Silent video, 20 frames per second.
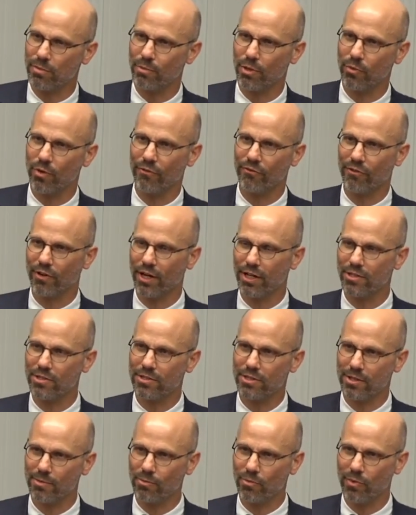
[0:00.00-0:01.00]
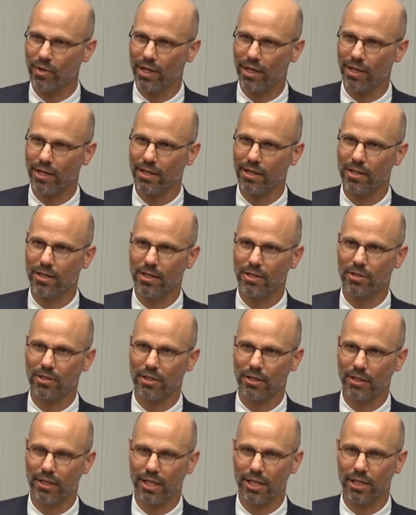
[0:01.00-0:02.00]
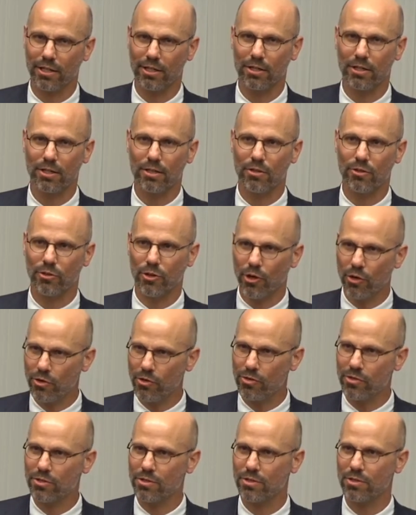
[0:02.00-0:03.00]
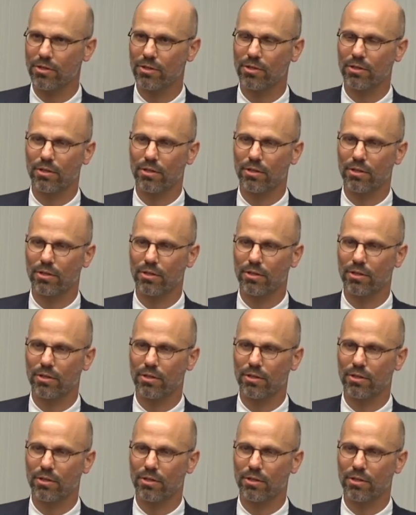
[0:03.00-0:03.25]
but we find some way to link those